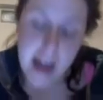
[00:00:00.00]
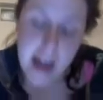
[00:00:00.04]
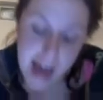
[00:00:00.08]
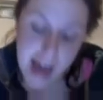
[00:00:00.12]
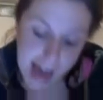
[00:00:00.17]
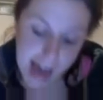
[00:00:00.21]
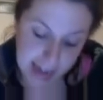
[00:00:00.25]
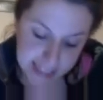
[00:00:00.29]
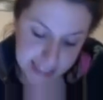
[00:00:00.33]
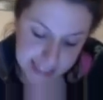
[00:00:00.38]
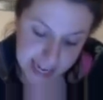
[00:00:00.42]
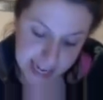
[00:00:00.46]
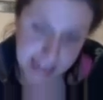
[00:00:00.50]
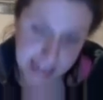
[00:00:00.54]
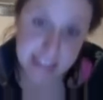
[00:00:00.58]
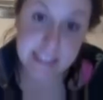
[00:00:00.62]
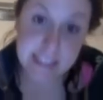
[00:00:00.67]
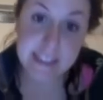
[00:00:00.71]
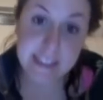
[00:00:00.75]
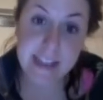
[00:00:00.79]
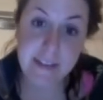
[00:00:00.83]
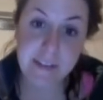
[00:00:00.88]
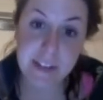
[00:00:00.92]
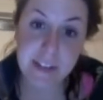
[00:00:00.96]
High tide is
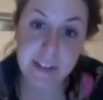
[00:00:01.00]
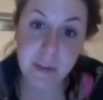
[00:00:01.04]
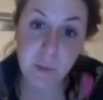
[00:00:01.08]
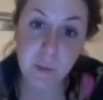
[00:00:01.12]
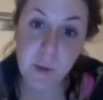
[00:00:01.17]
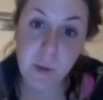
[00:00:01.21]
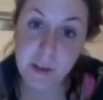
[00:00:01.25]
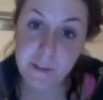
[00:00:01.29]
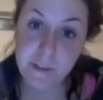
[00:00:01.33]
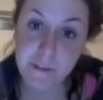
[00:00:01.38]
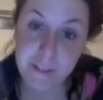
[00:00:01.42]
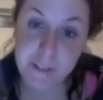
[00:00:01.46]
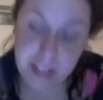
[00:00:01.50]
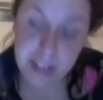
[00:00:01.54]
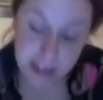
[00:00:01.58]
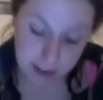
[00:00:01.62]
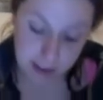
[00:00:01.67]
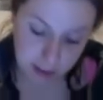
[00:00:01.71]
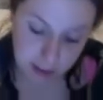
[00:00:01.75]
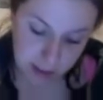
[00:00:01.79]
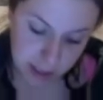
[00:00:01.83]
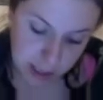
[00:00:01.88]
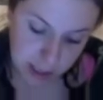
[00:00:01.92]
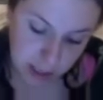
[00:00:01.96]
71
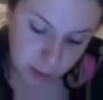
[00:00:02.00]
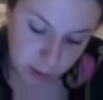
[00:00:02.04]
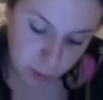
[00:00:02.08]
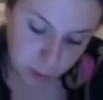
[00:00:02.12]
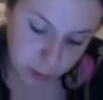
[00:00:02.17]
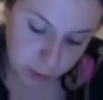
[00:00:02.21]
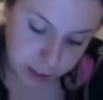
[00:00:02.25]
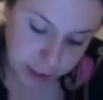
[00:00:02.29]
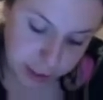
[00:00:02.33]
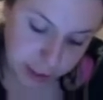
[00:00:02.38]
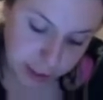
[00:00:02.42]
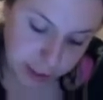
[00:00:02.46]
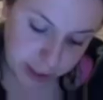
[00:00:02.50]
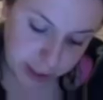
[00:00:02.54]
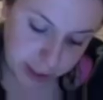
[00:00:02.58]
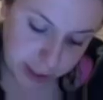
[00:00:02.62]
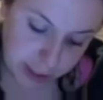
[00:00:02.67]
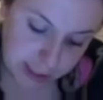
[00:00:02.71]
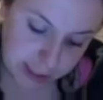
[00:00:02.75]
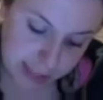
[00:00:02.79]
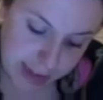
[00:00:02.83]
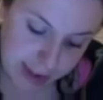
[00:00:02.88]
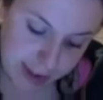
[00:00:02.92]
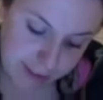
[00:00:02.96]
feet, which
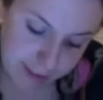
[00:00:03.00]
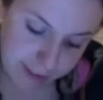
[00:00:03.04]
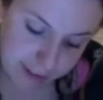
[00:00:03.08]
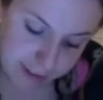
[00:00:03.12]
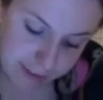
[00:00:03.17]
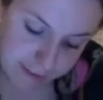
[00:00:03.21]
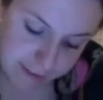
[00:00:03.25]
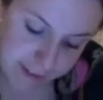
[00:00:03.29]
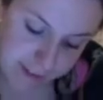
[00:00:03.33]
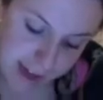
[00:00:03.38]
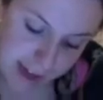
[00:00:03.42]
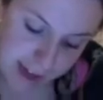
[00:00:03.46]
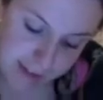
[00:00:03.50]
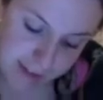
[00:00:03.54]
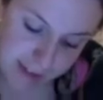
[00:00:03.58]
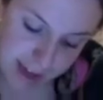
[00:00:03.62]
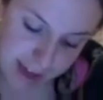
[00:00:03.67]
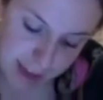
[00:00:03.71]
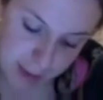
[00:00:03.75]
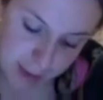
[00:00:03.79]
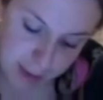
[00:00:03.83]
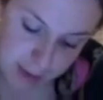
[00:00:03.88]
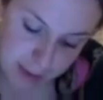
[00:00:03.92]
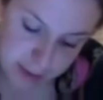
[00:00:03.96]
occurs every 5
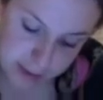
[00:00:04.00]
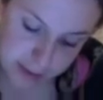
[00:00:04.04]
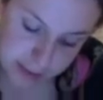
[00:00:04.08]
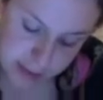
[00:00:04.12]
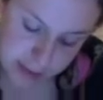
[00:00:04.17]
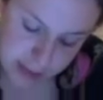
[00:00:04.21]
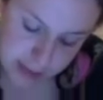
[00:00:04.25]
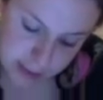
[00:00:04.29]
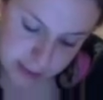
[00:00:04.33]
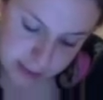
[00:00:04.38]
hours.